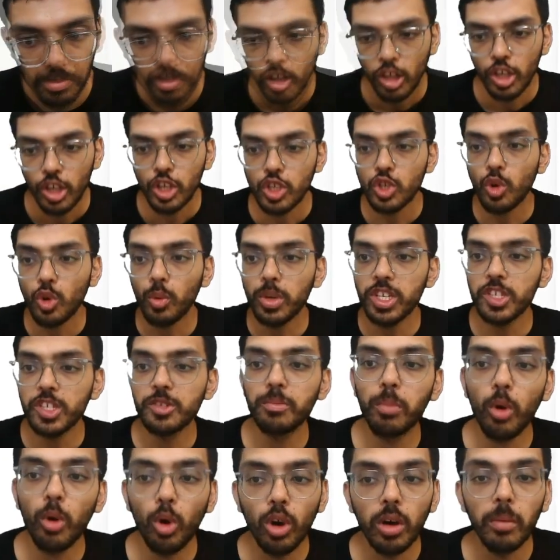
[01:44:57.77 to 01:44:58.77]
So we
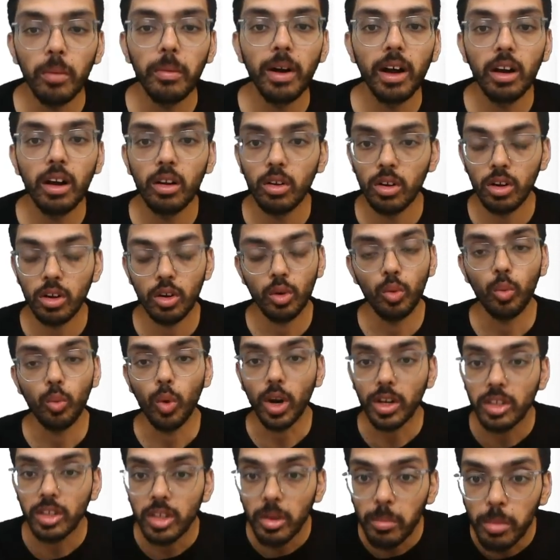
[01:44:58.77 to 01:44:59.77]
spoke about what
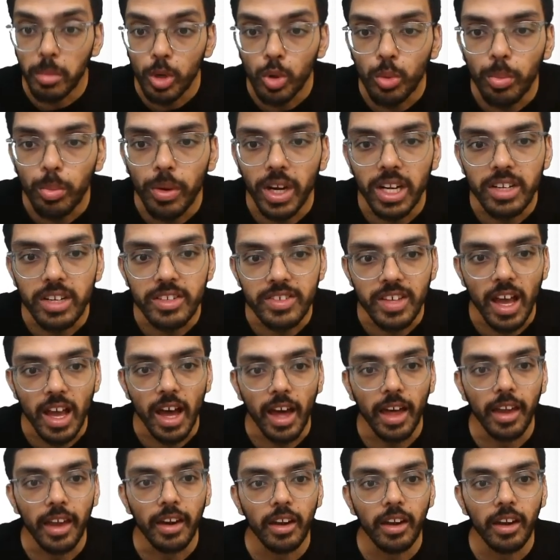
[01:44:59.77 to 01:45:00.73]
the blueprints are.